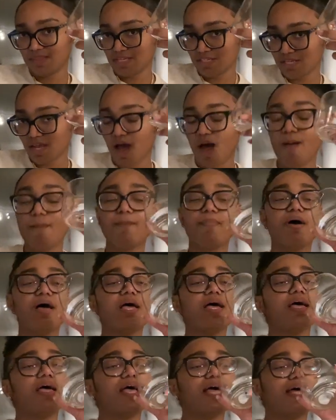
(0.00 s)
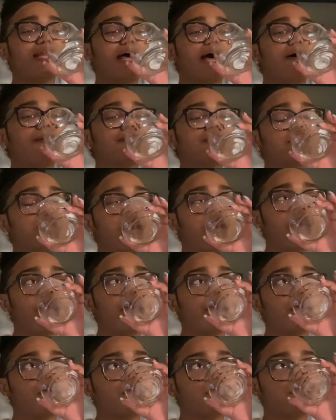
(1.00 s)
this cup. And I was
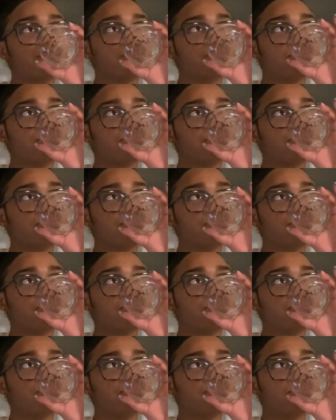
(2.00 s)
like...